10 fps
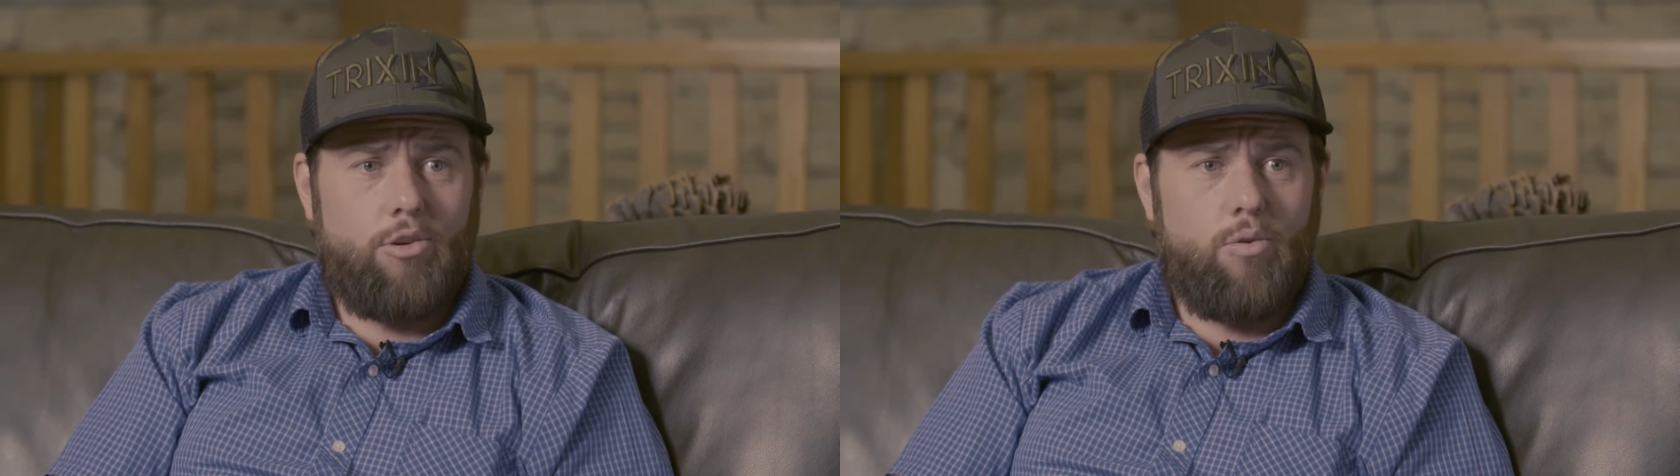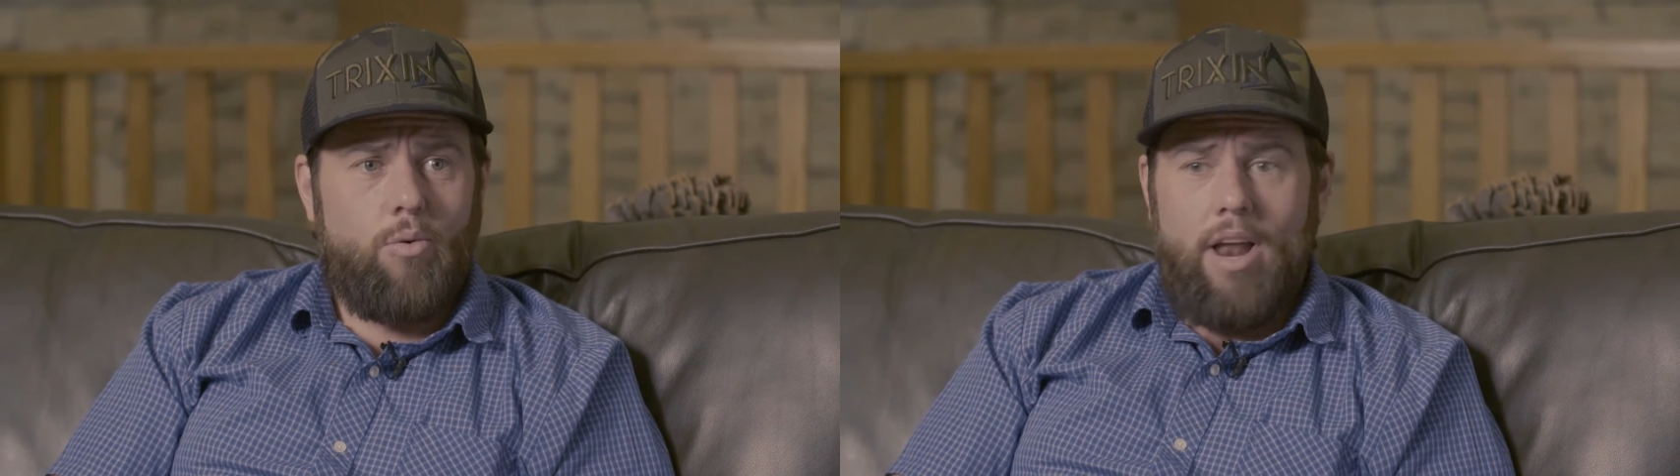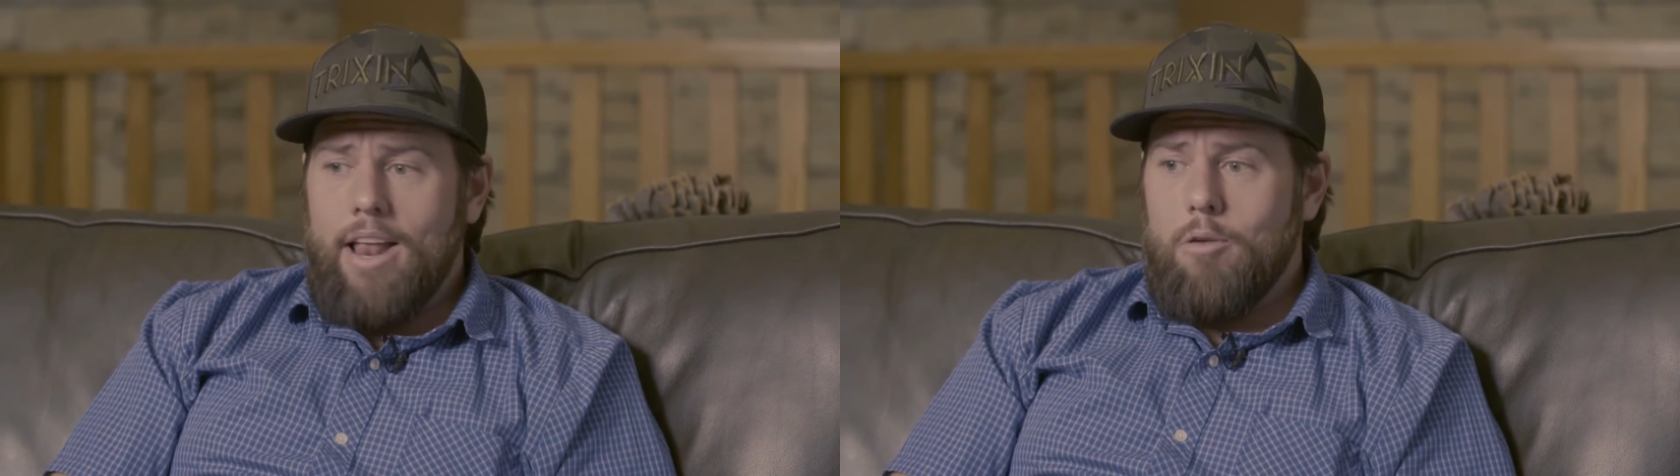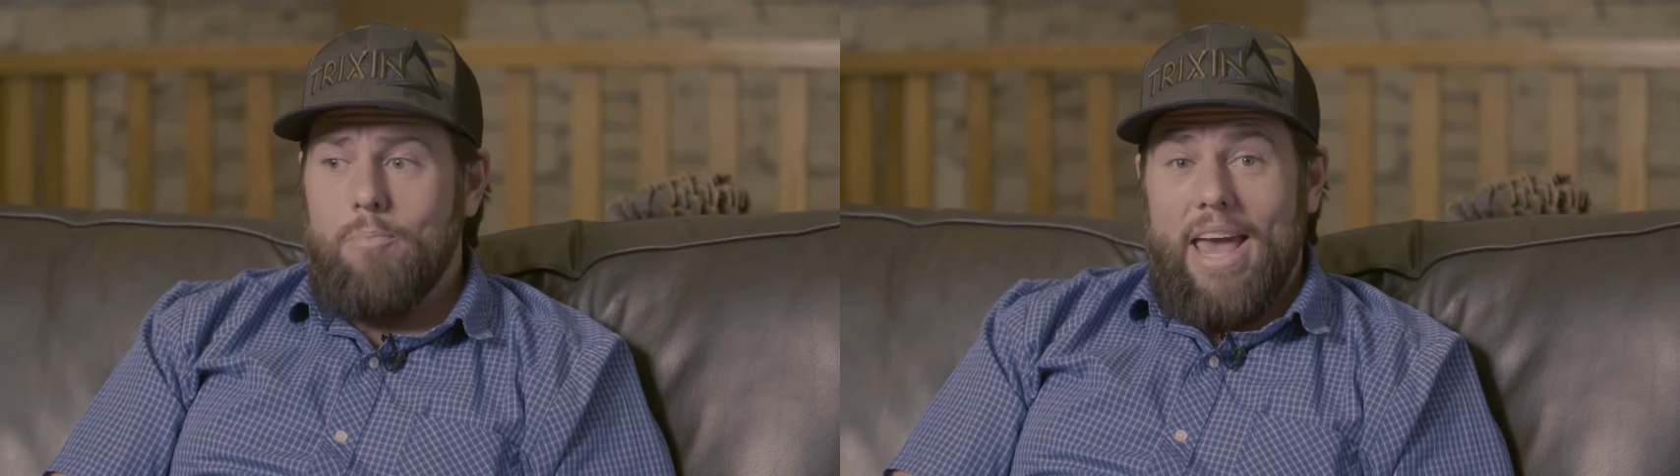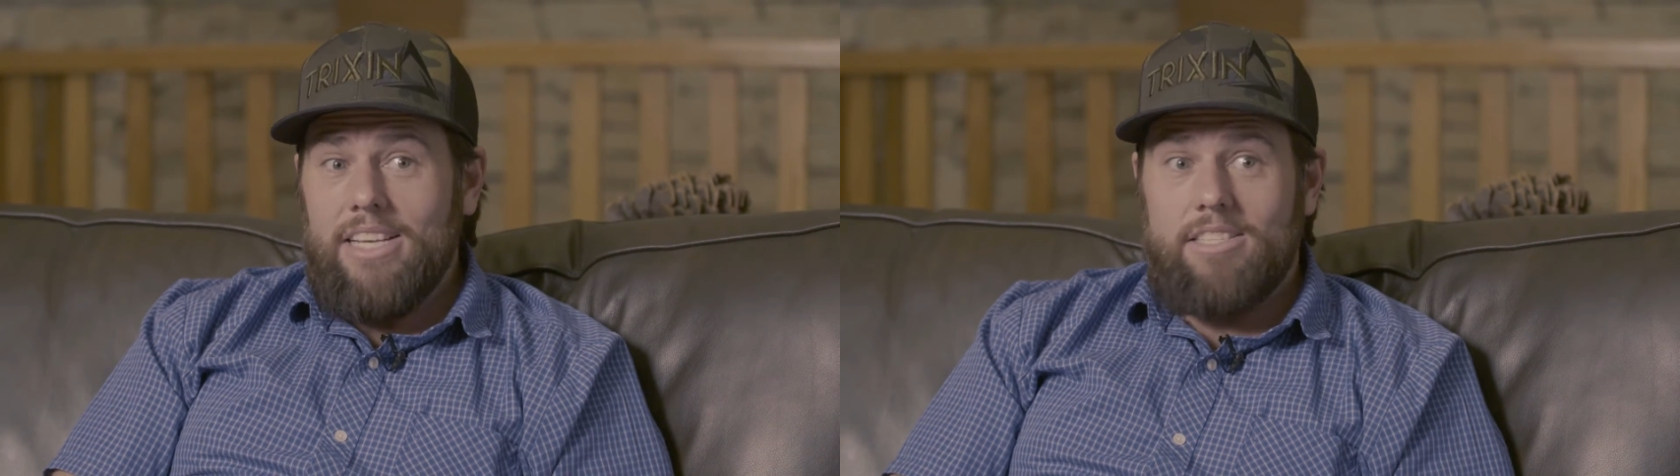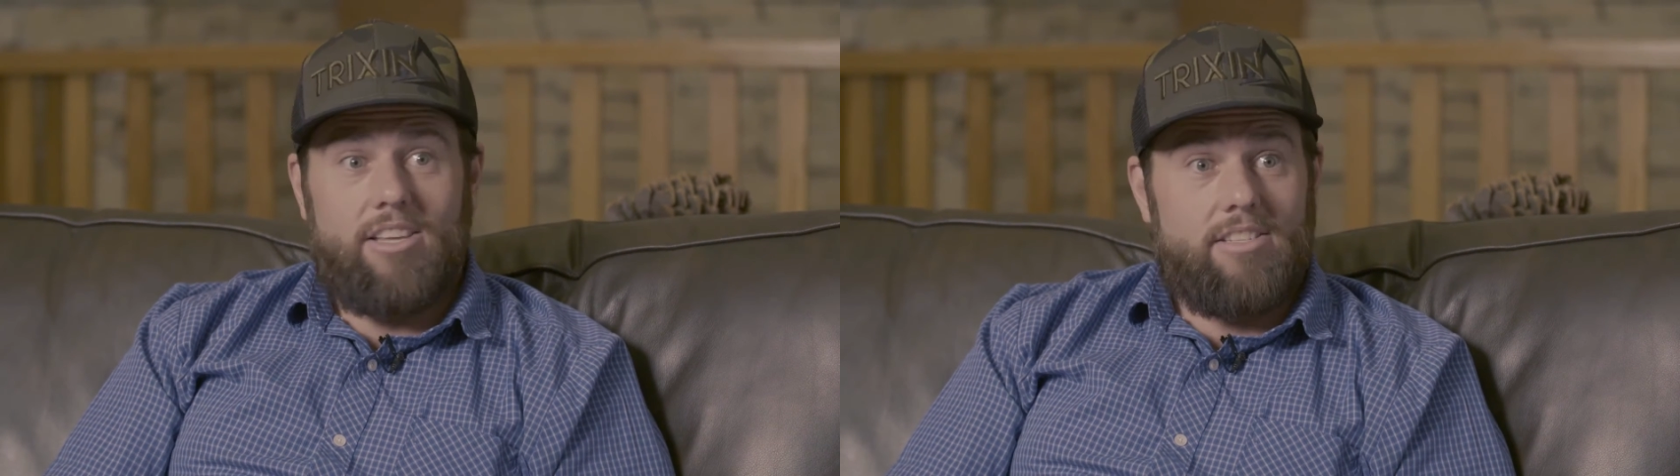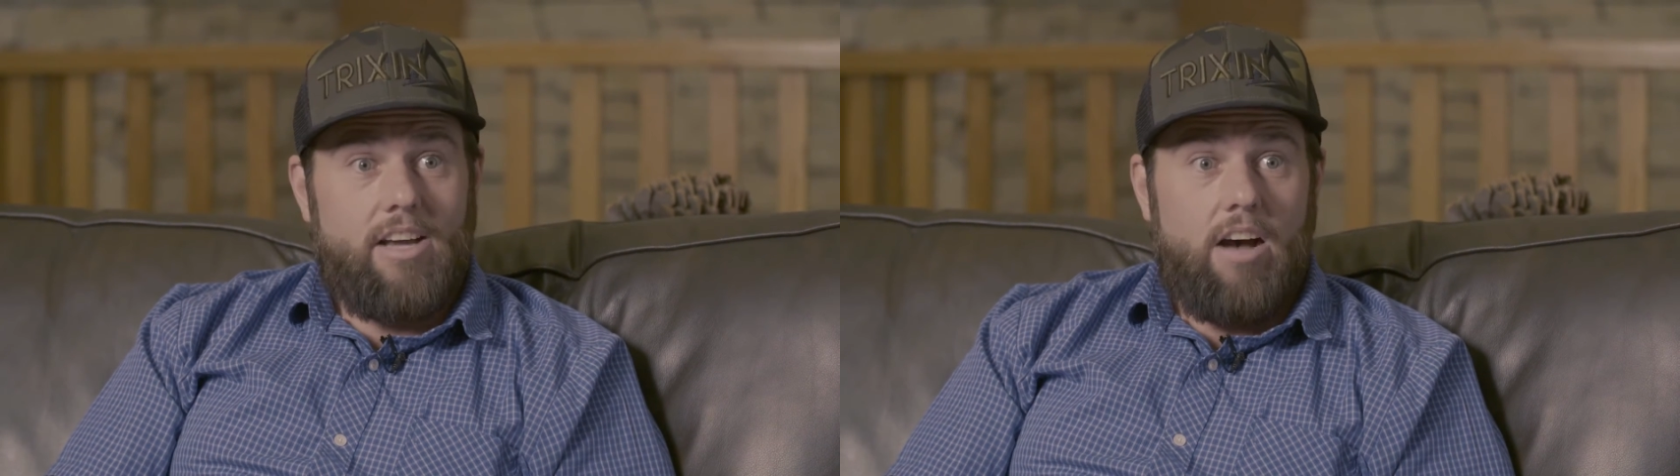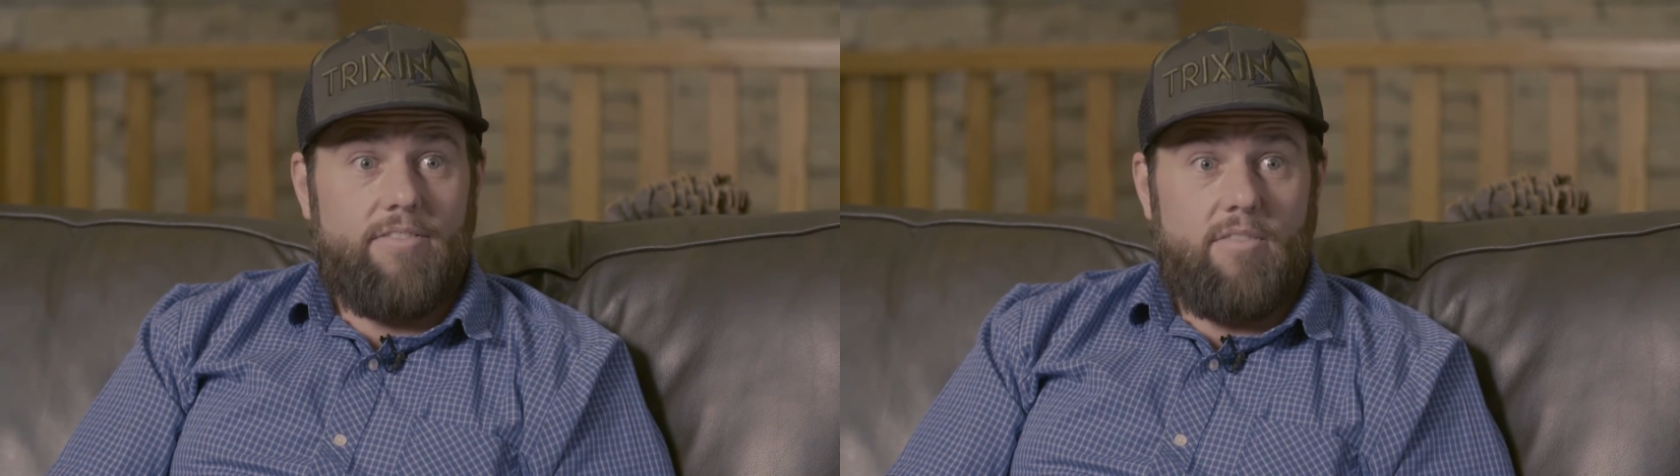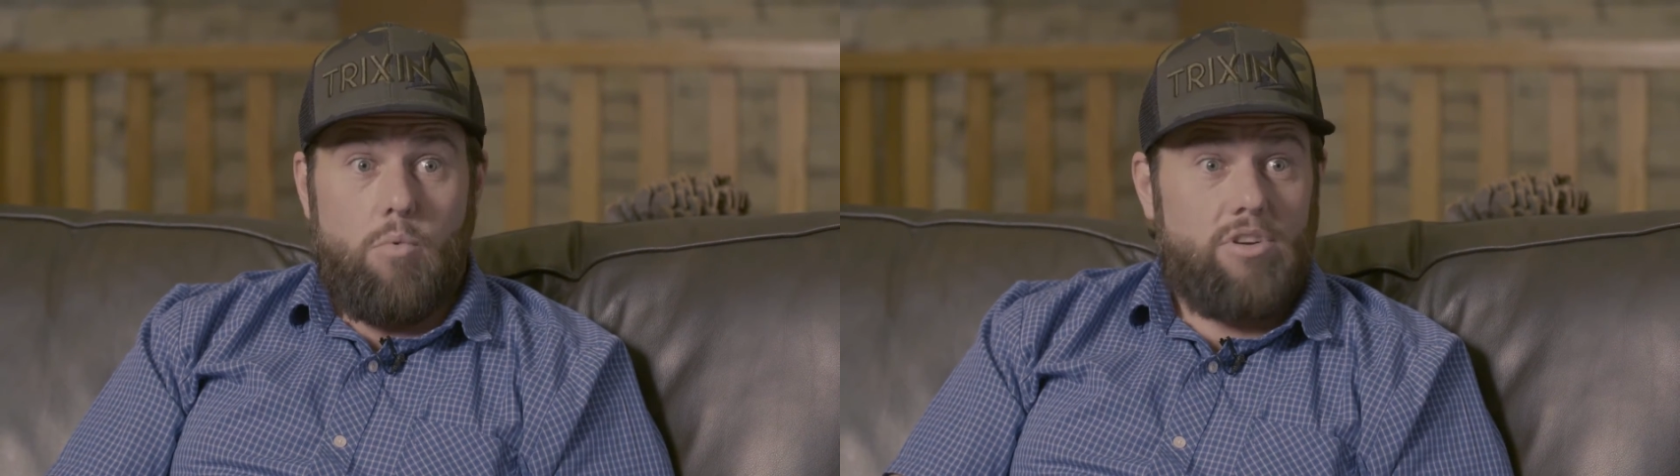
to base this off of.